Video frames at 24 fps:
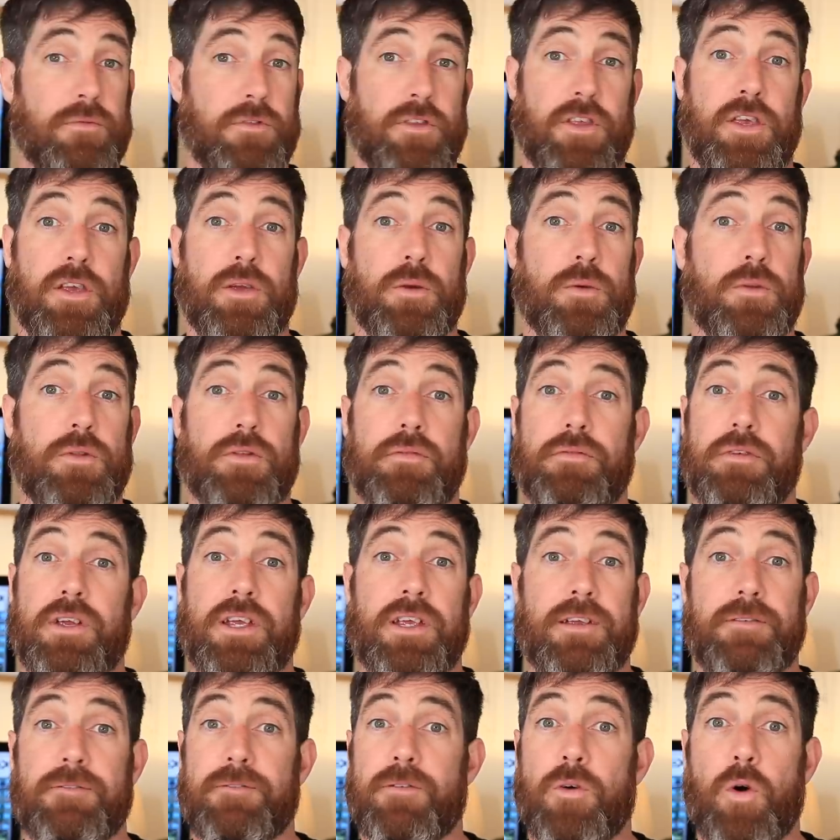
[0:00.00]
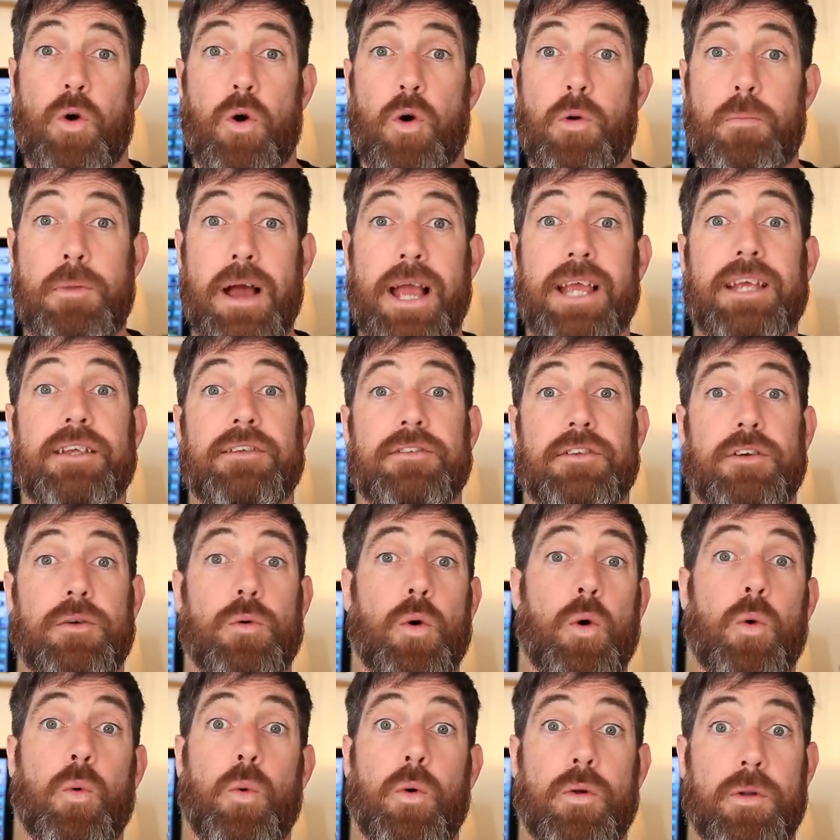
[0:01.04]
2, 3, 4 mates who
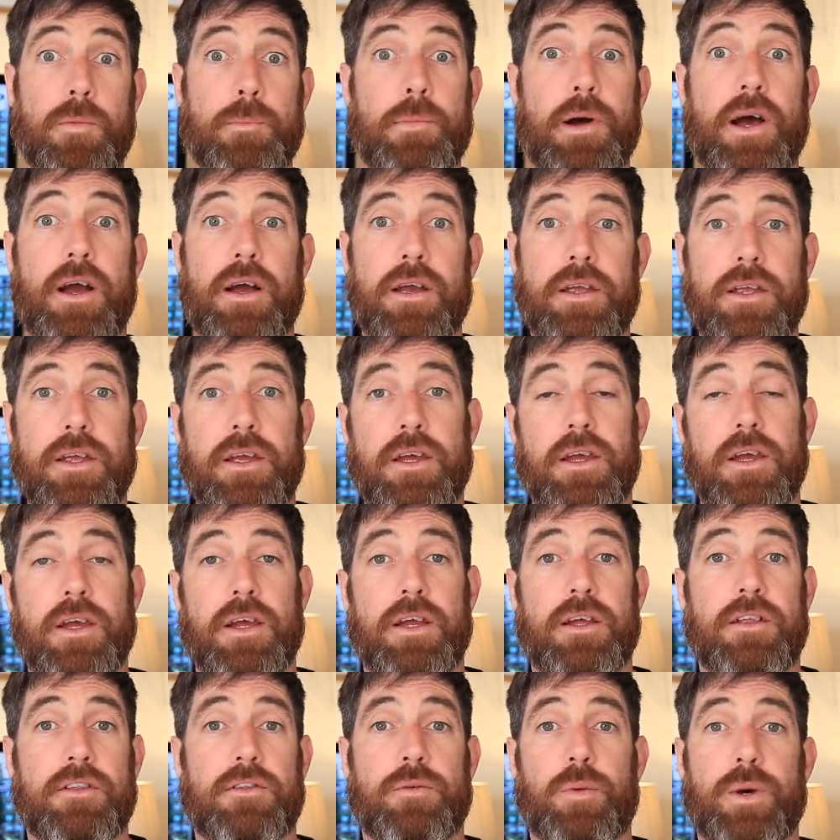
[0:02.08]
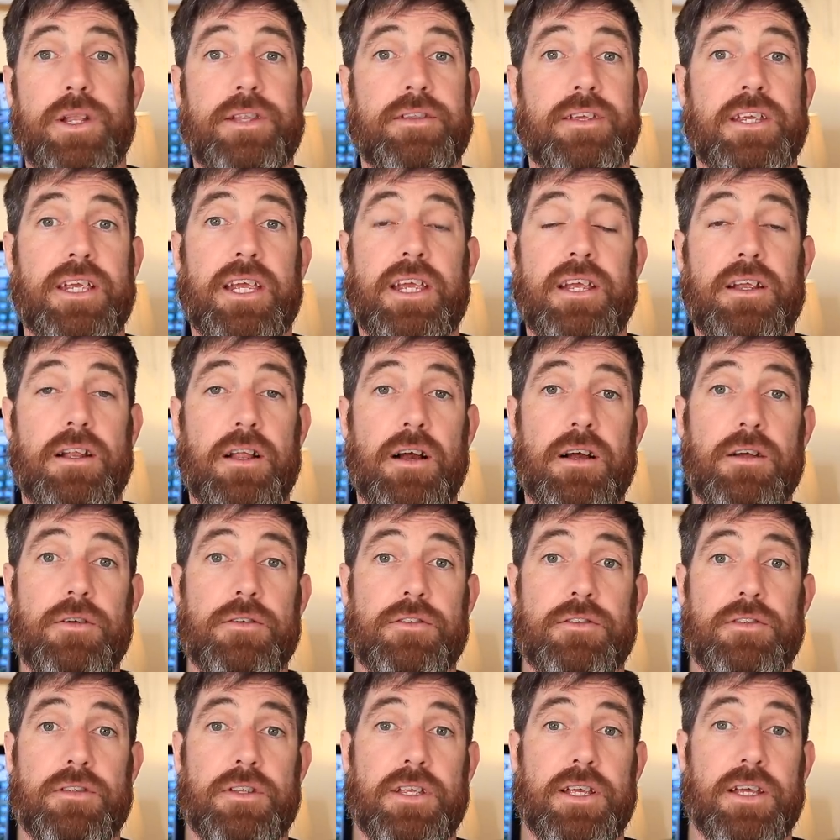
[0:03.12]
all want to buy 20
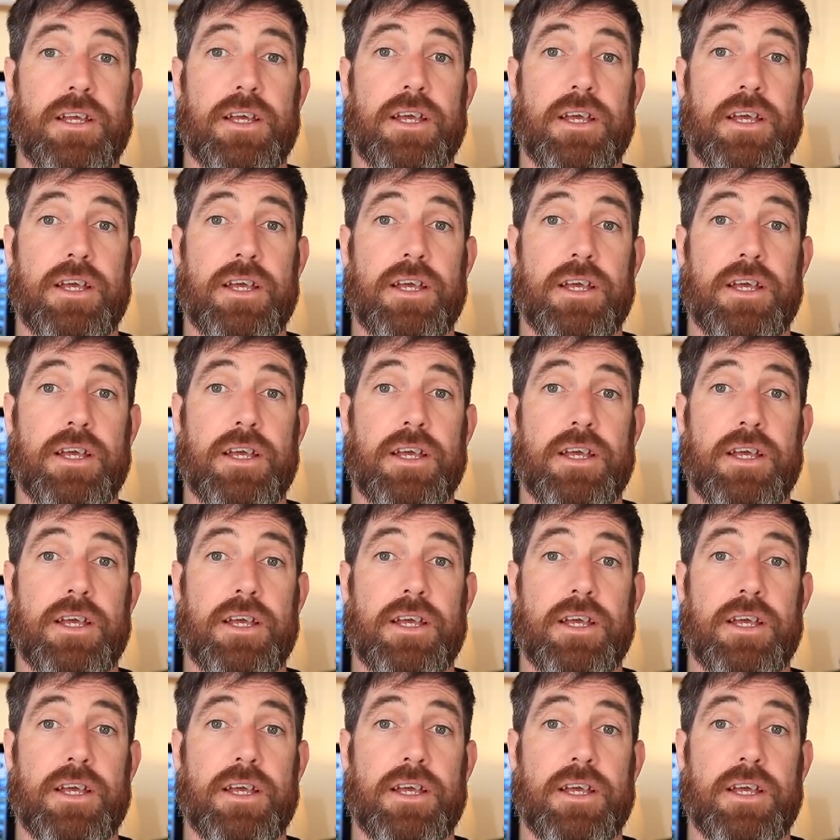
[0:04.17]
kilos,